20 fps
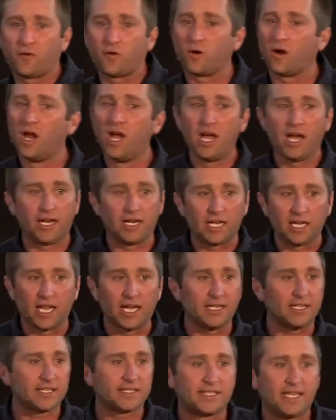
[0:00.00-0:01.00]
for, and I
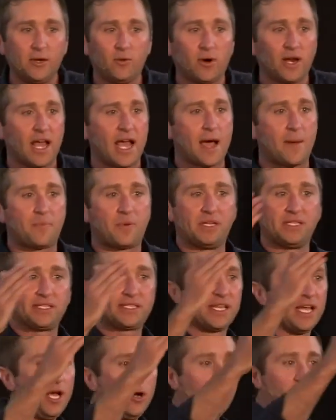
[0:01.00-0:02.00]
like to see what
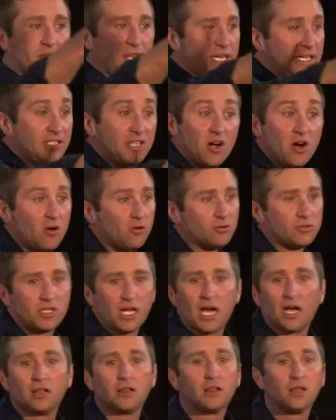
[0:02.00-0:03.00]
happens when they don't. I